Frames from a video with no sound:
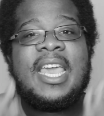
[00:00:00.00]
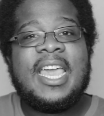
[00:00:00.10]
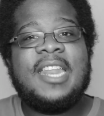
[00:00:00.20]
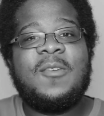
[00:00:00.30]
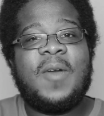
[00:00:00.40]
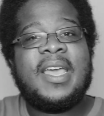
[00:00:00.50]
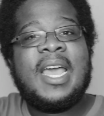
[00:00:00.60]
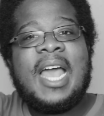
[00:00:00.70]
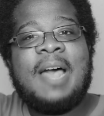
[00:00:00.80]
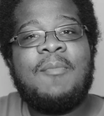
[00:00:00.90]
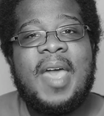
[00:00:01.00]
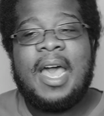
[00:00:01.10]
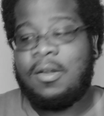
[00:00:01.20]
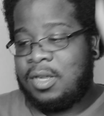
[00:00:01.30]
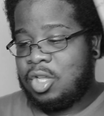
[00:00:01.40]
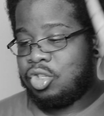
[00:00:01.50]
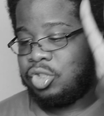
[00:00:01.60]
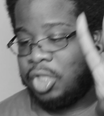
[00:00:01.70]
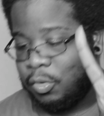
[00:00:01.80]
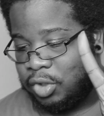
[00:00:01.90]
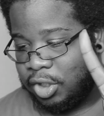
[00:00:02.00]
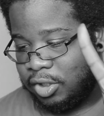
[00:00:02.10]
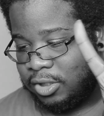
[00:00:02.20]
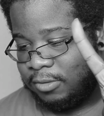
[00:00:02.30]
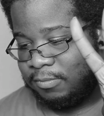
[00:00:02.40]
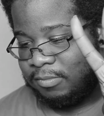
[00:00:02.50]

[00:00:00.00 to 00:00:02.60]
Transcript: Anyway, I'm out. Deuces.